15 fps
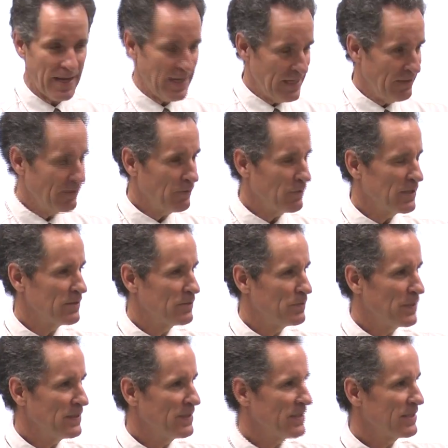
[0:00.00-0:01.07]
And even with as
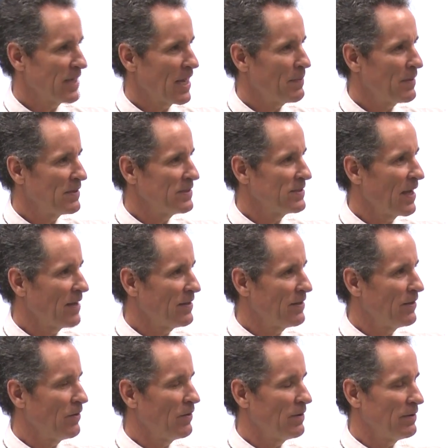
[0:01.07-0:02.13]
busy as I am, I decided,
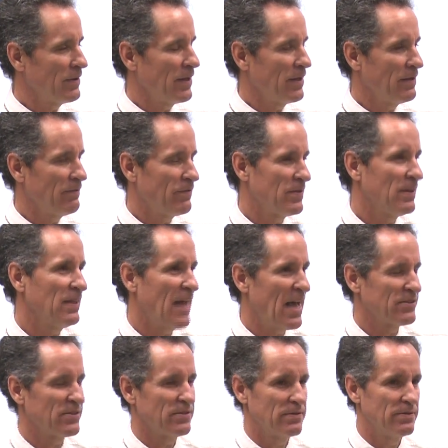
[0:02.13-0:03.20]
you know, for the
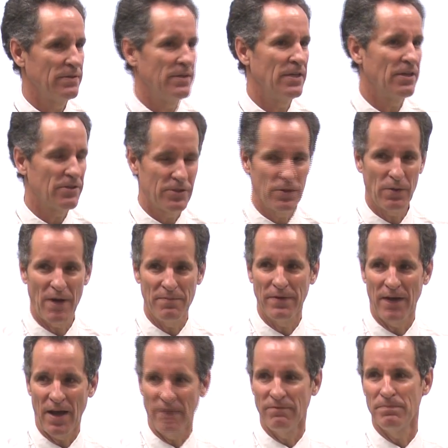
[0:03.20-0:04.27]
last year or two,
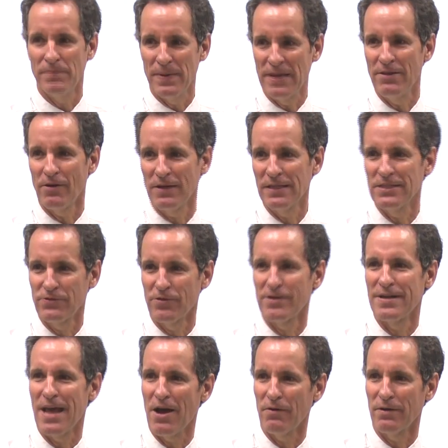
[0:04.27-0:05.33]
I've been there at least for
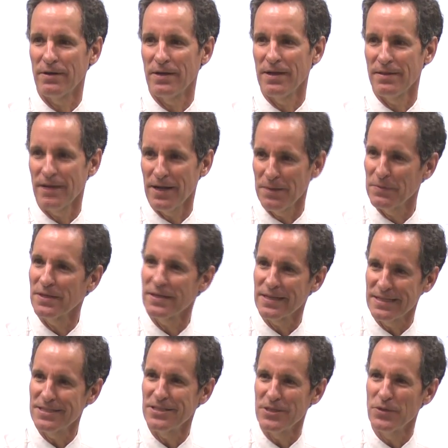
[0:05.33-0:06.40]
an hour, and I thought I'm going
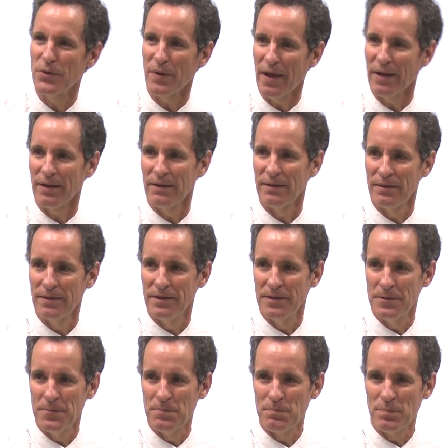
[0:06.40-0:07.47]
to continue that
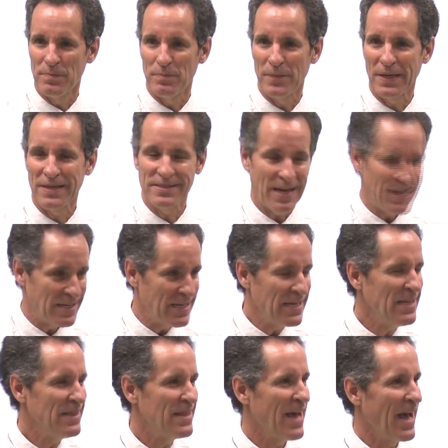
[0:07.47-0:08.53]
because I
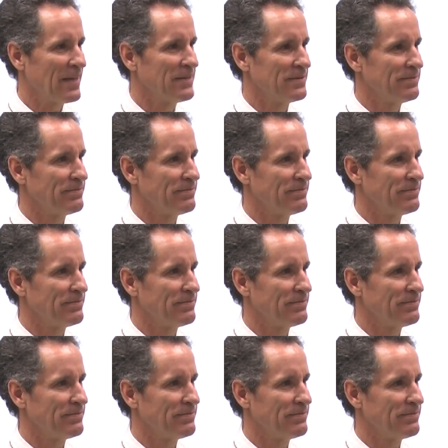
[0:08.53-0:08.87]
need that